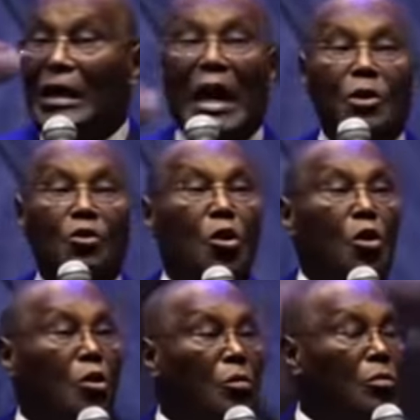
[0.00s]
And I
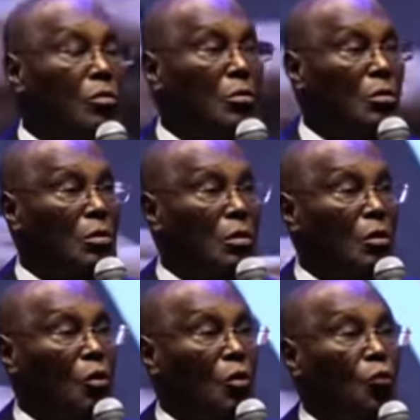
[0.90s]
know
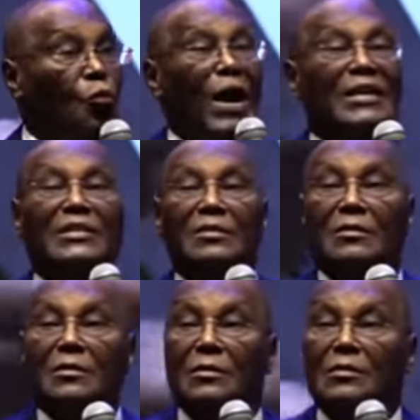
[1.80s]
what
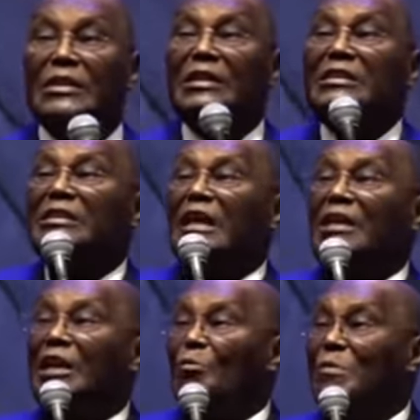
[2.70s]
the
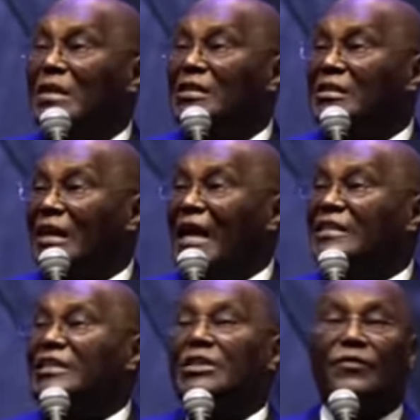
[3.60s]
regional governments
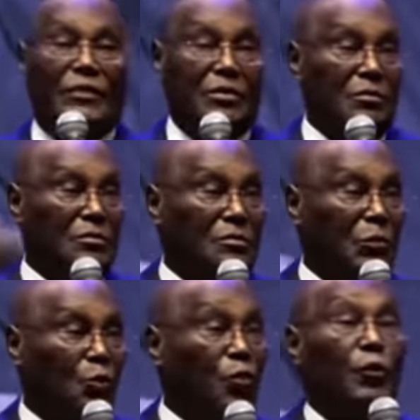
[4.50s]
achieved
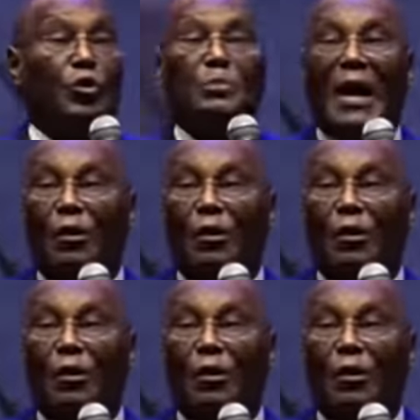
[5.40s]
with those